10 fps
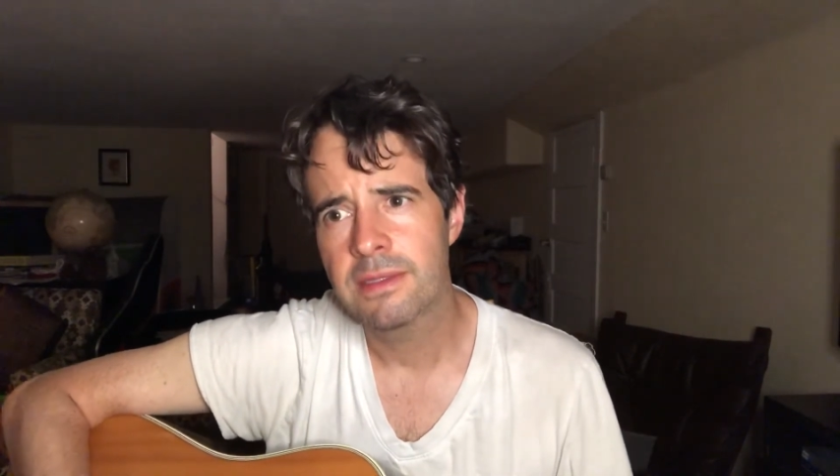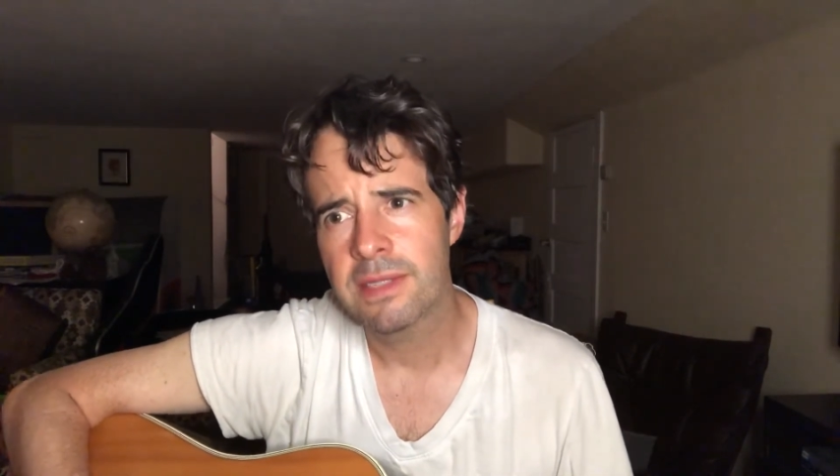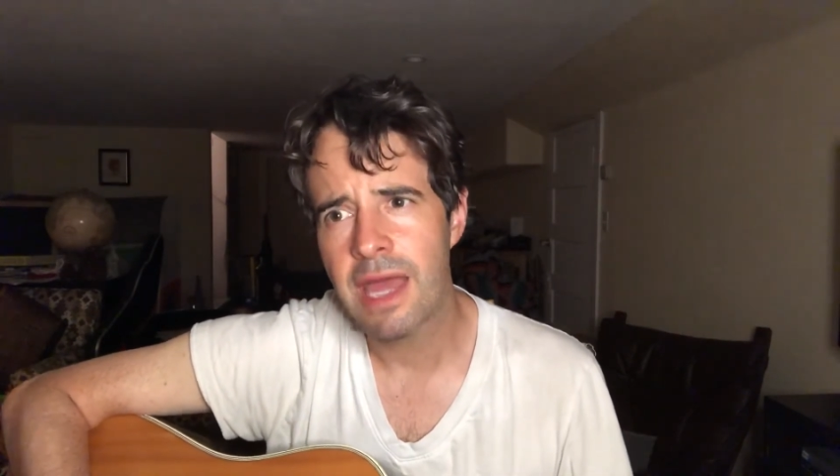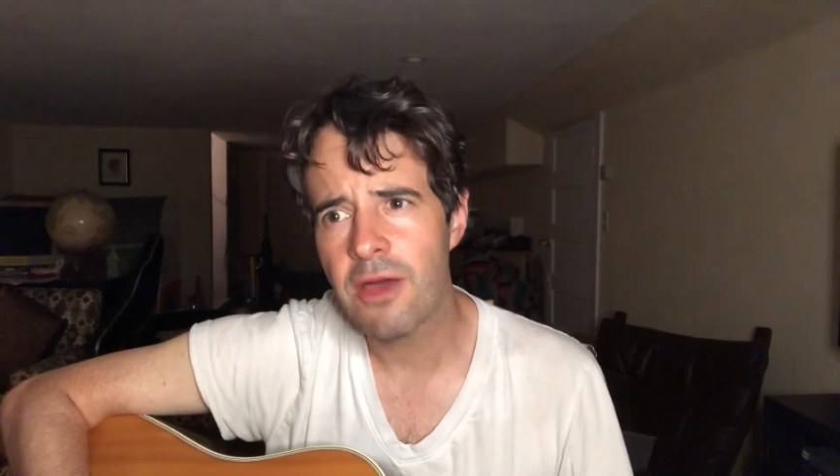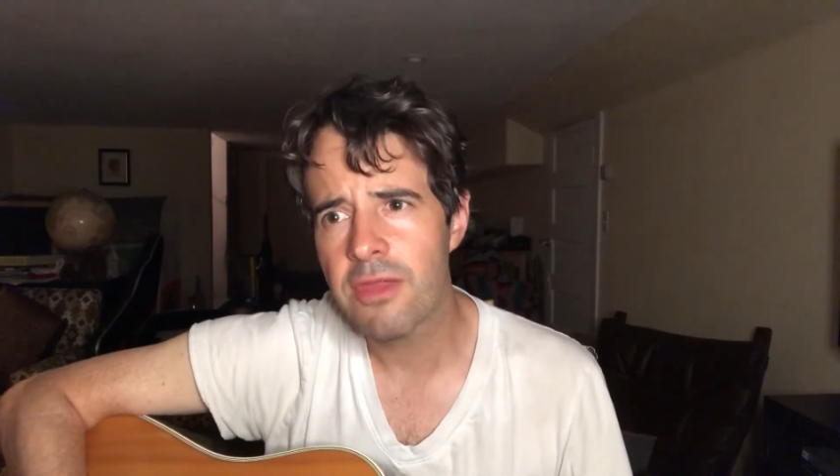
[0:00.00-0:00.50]

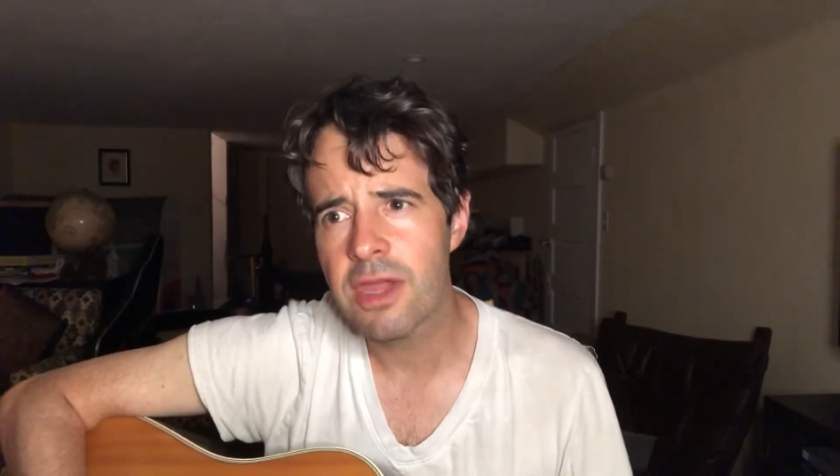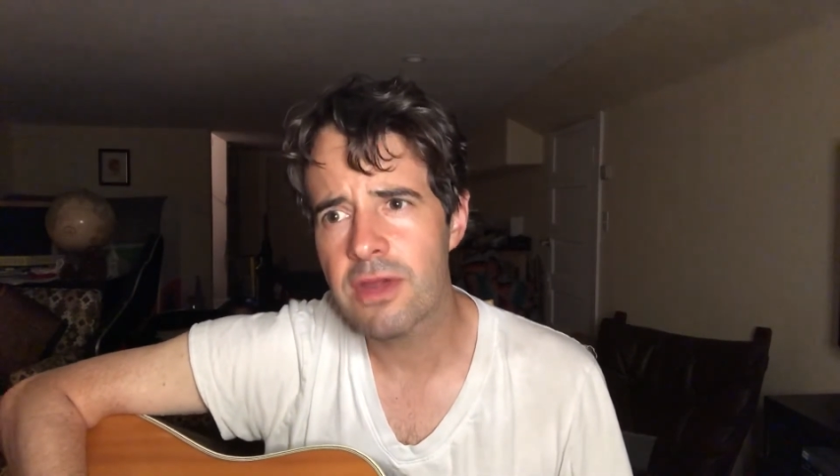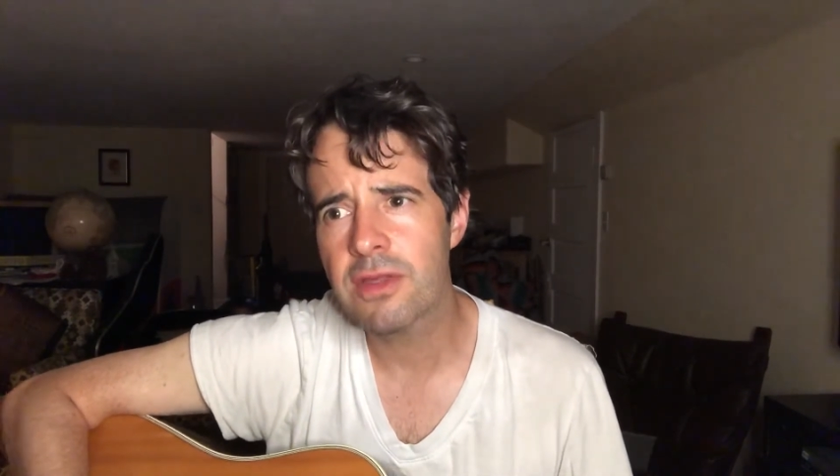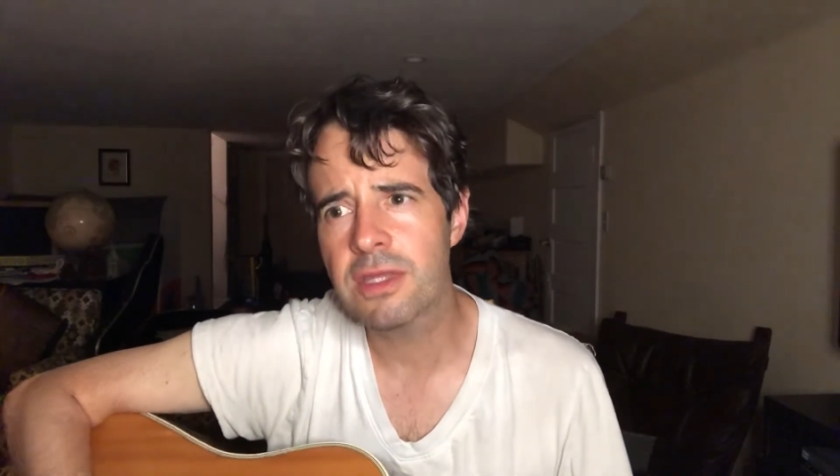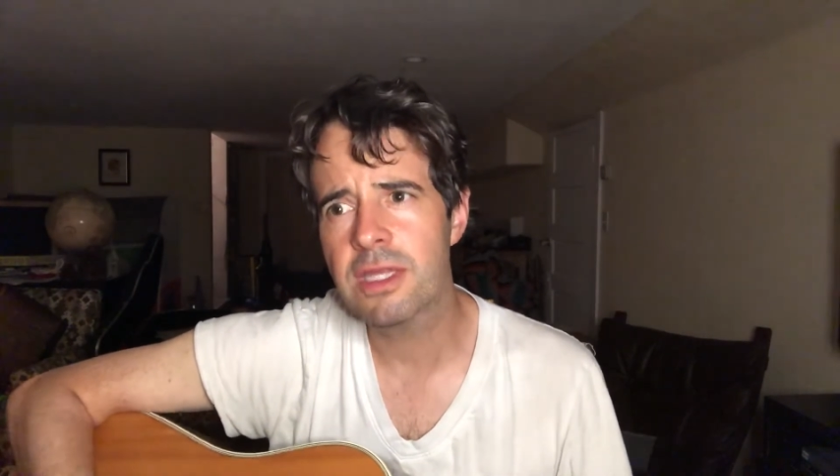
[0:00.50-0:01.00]
Down there
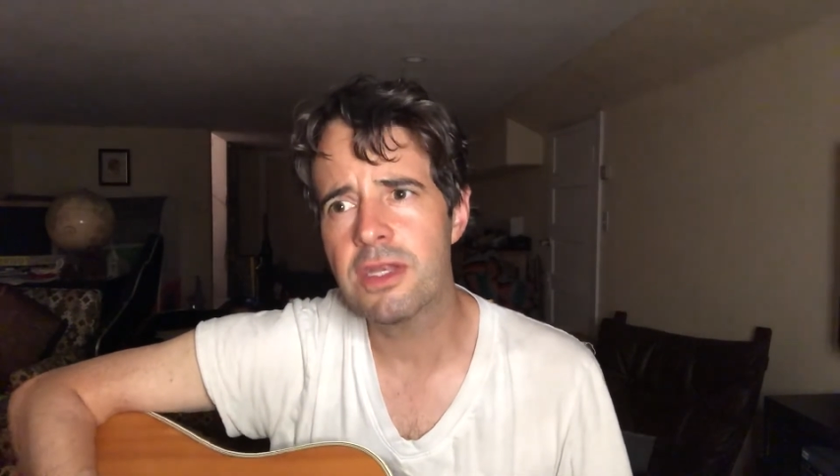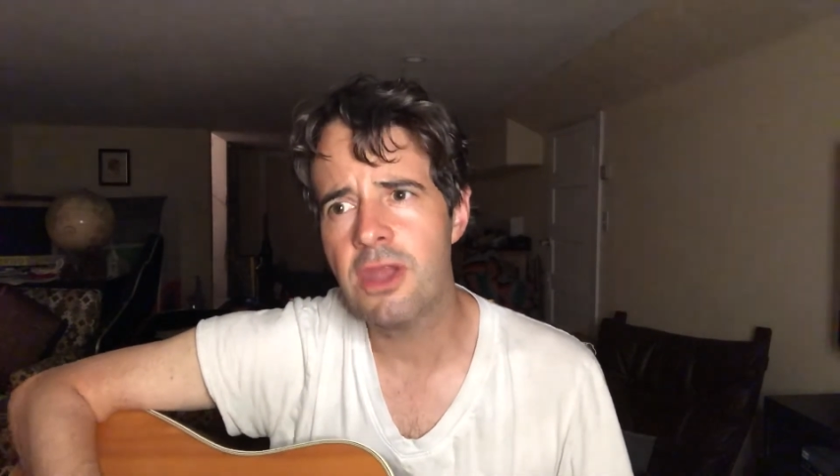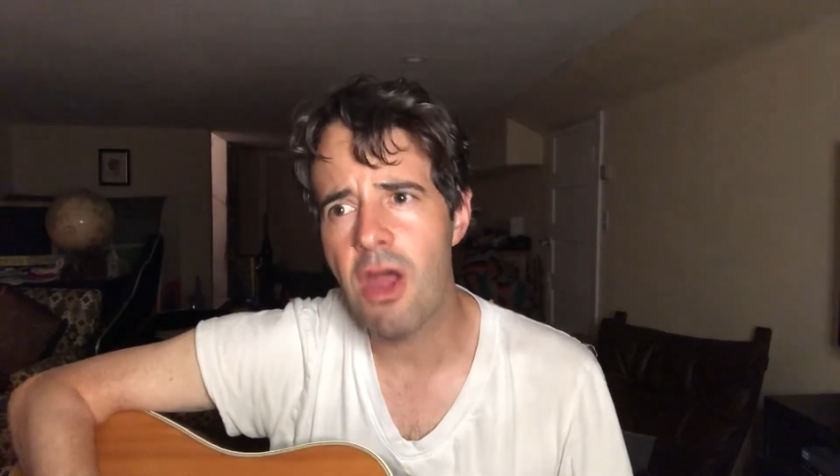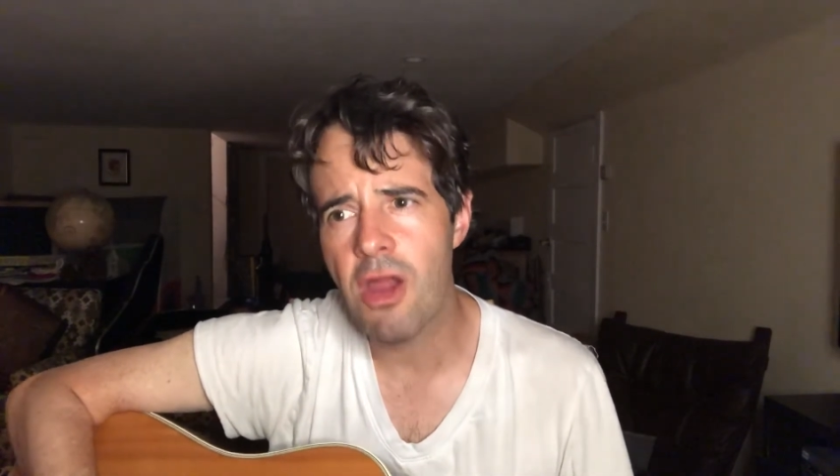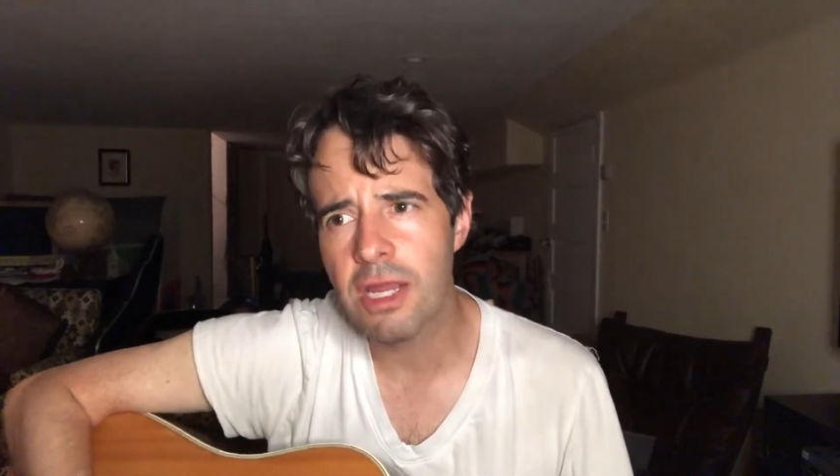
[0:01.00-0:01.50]
in the dark,